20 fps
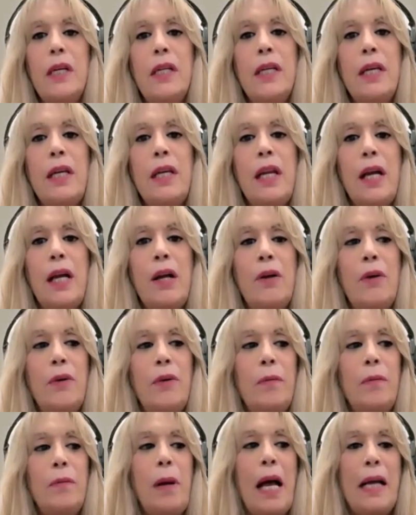
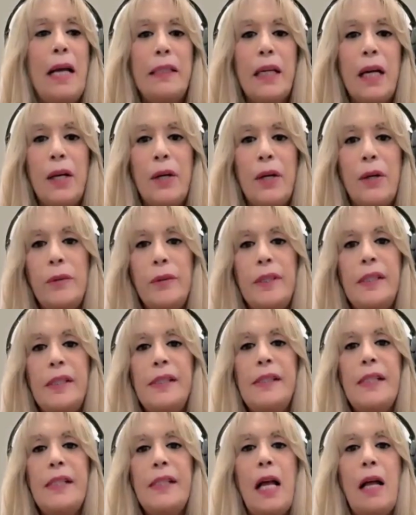pine
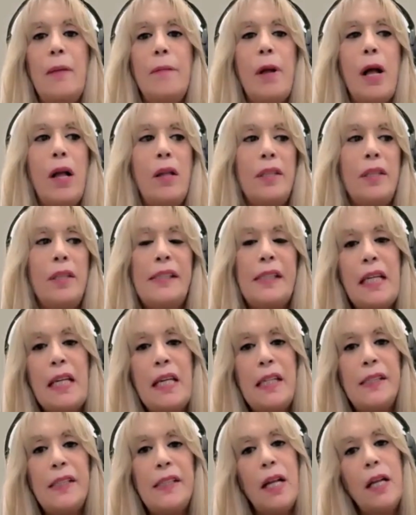cones, all the
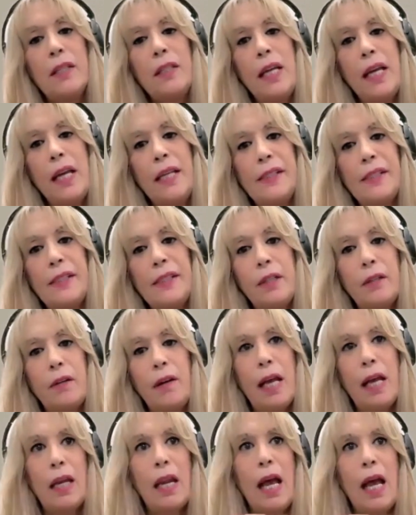seeds, all the nuts that are on the
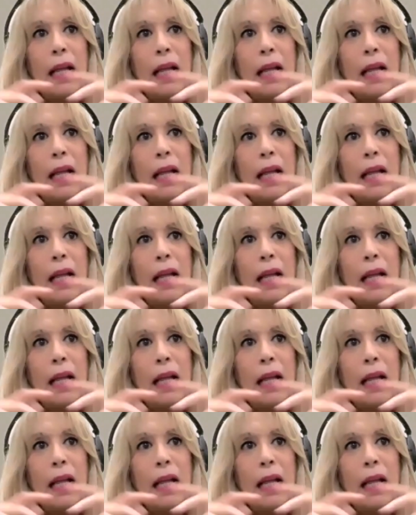ground.